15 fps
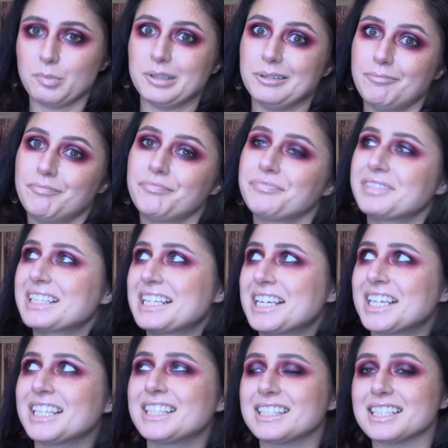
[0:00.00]
but
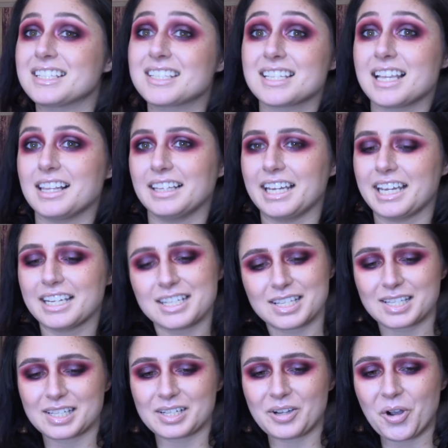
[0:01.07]
this is LA,
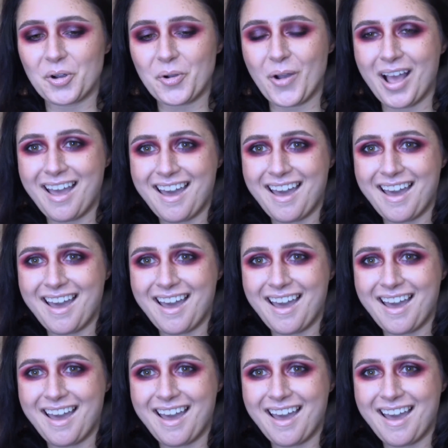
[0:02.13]
so